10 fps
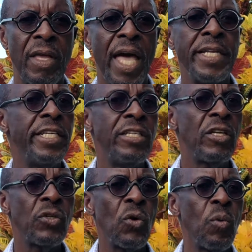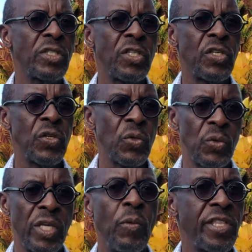and he did not know what to do.
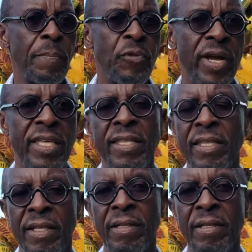He was depressed.